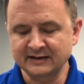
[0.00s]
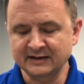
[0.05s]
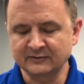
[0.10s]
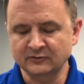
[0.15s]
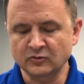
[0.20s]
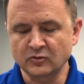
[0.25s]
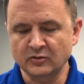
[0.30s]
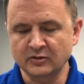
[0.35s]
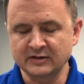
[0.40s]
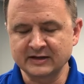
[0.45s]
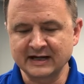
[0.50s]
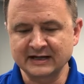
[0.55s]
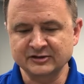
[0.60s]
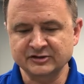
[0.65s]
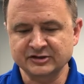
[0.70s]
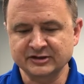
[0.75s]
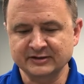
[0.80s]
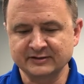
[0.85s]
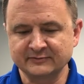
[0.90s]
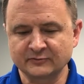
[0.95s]
in
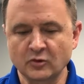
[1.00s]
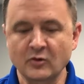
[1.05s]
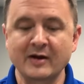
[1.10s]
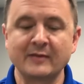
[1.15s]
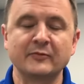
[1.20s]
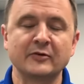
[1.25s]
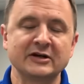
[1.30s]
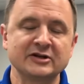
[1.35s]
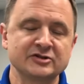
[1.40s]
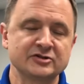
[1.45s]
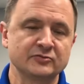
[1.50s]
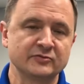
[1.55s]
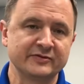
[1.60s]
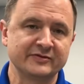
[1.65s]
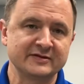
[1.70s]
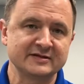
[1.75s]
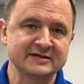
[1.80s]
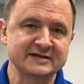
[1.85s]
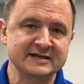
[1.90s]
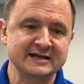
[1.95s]
coordination, cooperation with
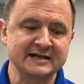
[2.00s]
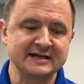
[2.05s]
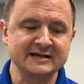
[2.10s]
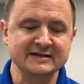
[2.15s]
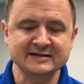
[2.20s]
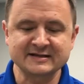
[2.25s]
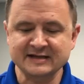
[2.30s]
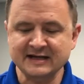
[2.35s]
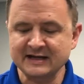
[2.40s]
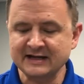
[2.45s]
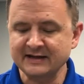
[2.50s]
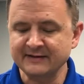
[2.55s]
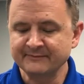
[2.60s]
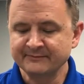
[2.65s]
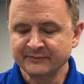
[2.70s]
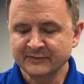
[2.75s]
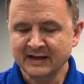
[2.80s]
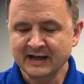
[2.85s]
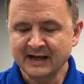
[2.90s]
the CDC,